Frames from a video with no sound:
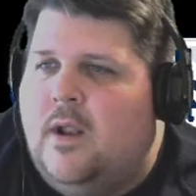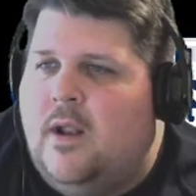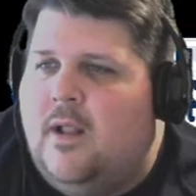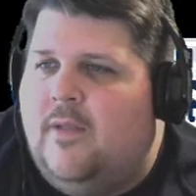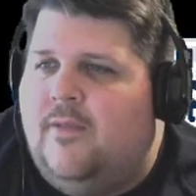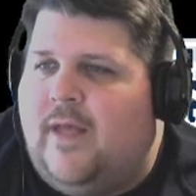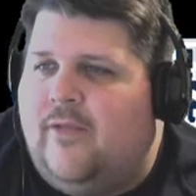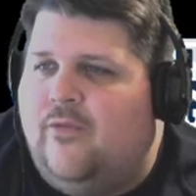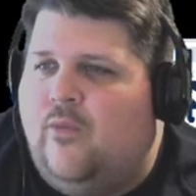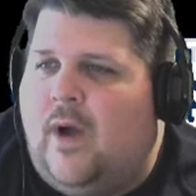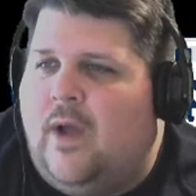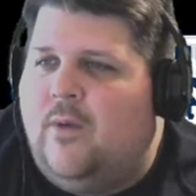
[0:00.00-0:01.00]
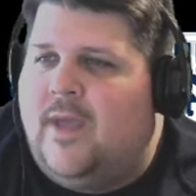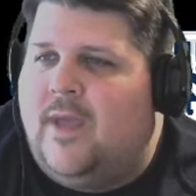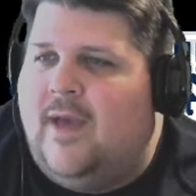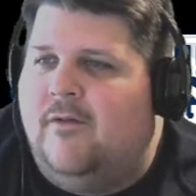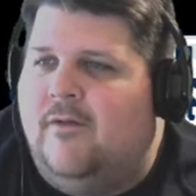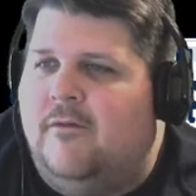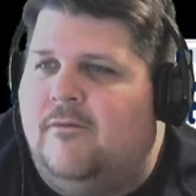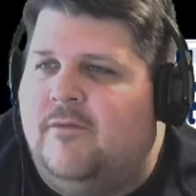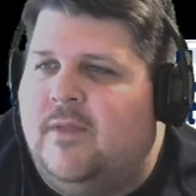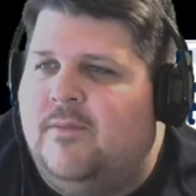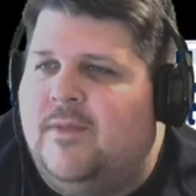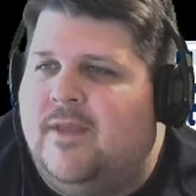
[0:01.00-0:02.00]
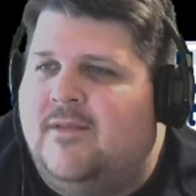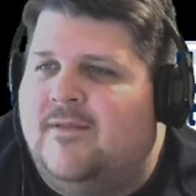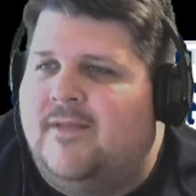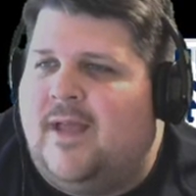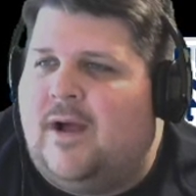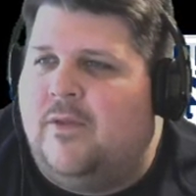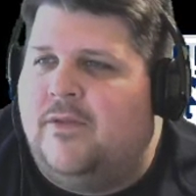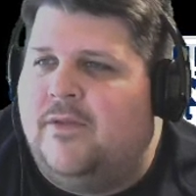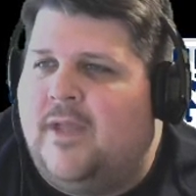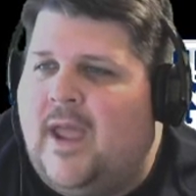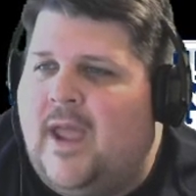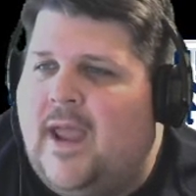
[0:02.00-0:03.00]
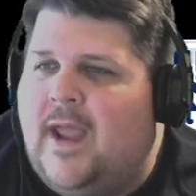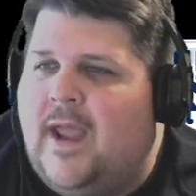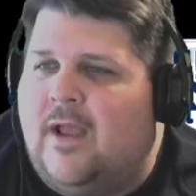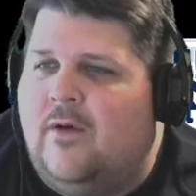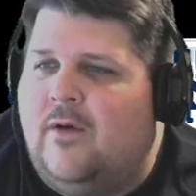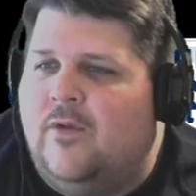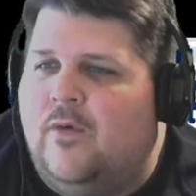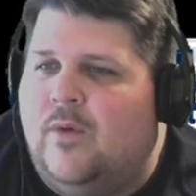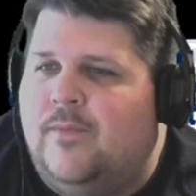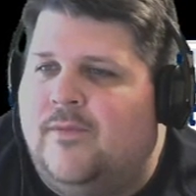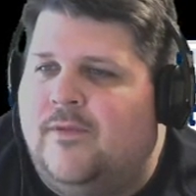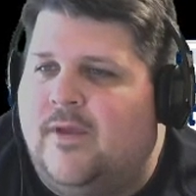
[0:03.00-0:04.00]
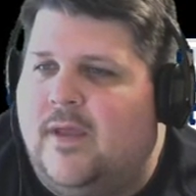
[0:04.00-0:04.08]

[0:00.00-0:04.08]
That's why we have a VB South tag on the website.